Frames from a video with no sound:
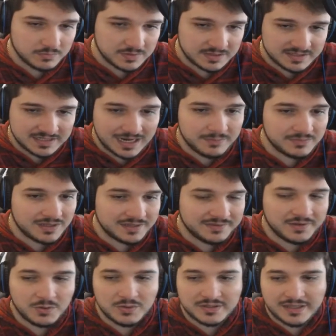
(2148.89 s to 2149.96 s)
the timeline
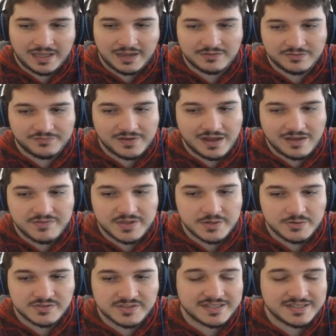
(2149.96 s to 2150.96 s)
that Oda gave, the 5 years.